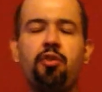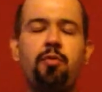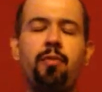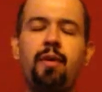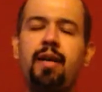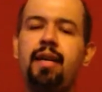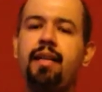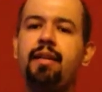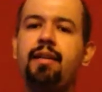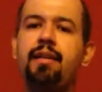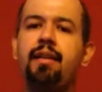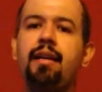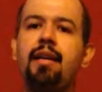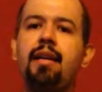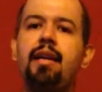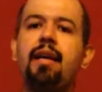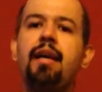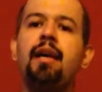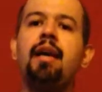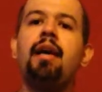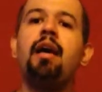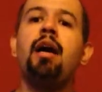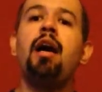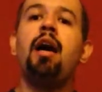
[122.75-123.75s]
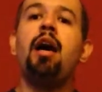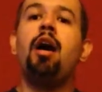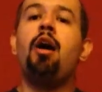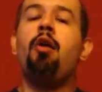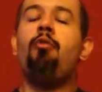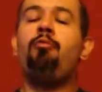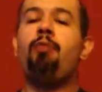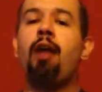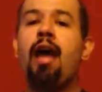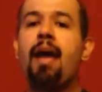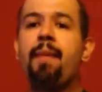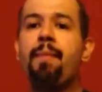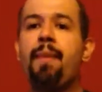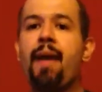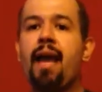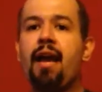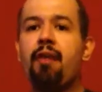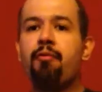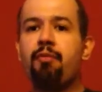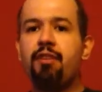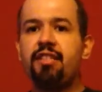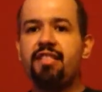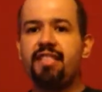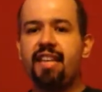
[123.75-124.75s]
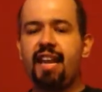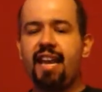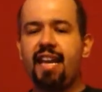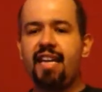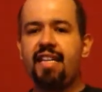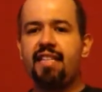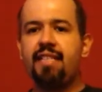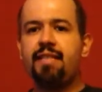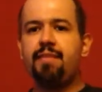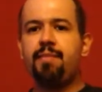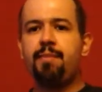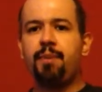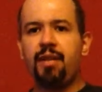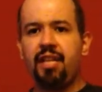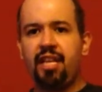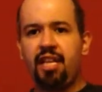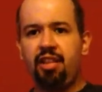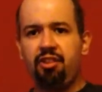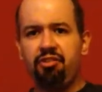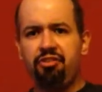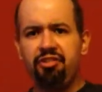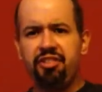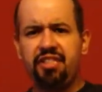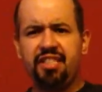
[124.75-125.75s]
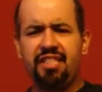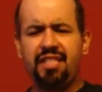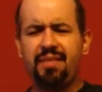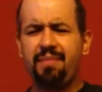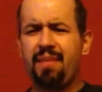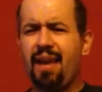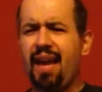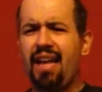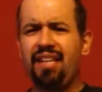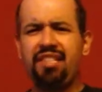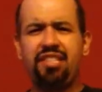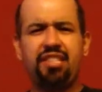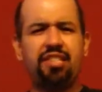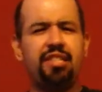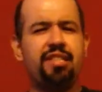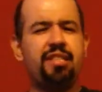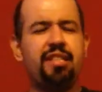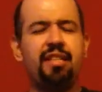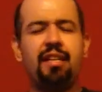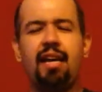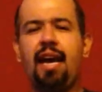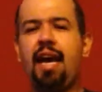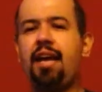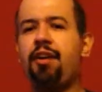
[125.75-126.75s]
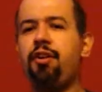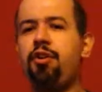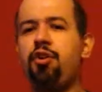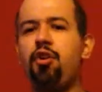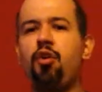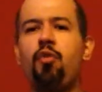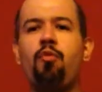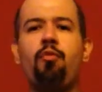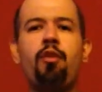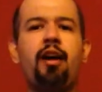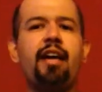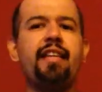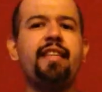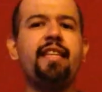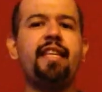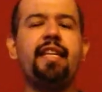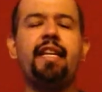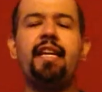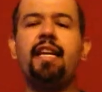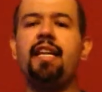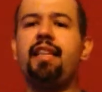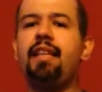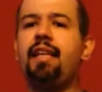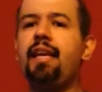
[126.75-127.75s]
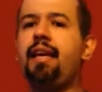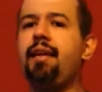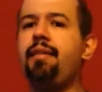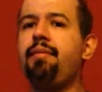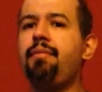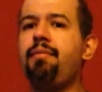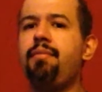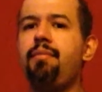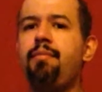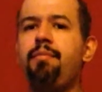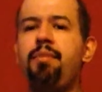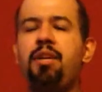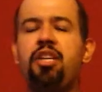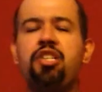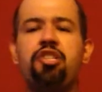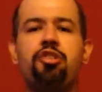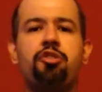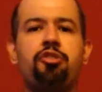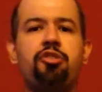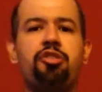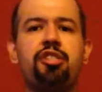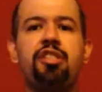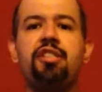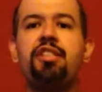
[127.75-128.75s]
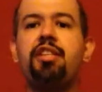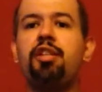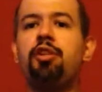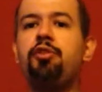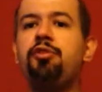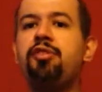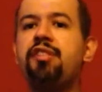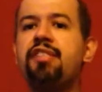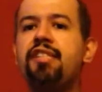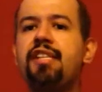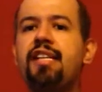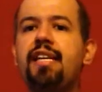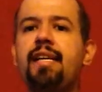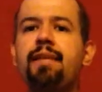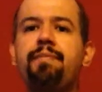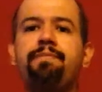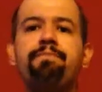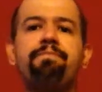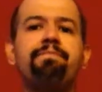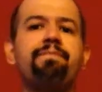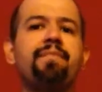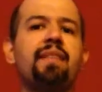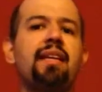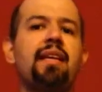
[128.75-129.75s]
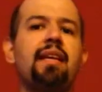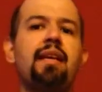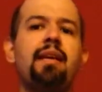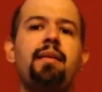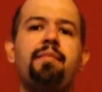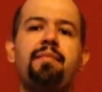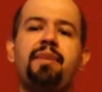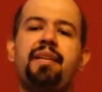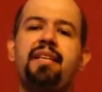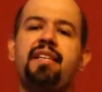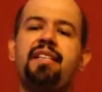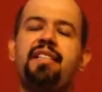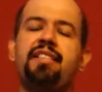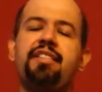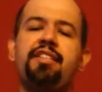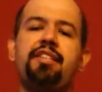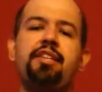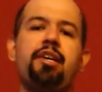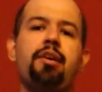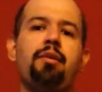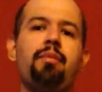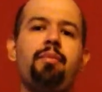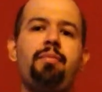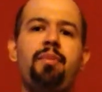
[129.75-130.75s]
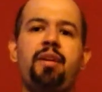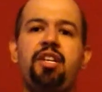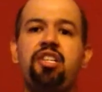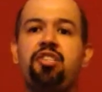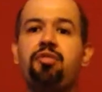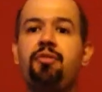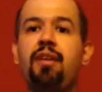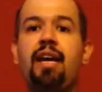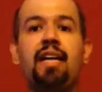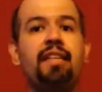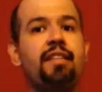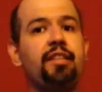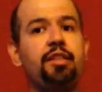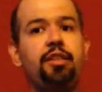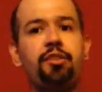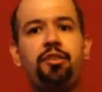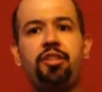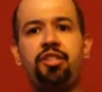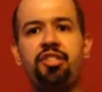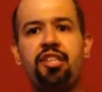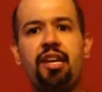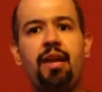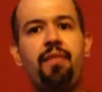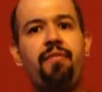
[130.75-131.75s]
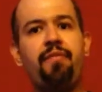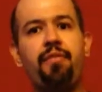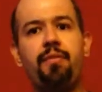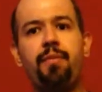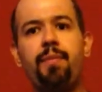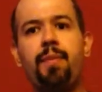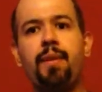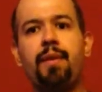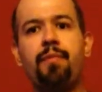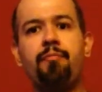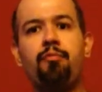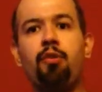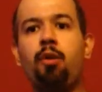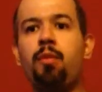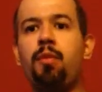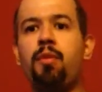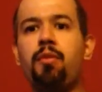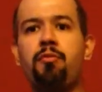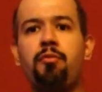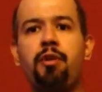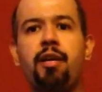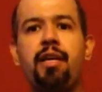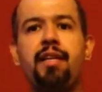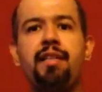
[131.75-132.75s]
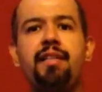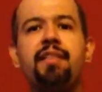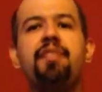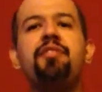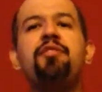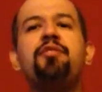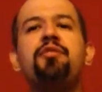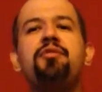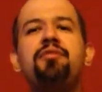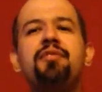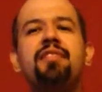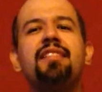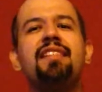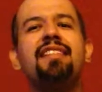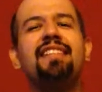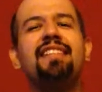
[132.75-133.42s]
to win. Ryback retains, but he loses the match. I don't know why they didn't let Big Show just lose to him, because, you know, Big Show had to do the job for Big Roman Reigns, who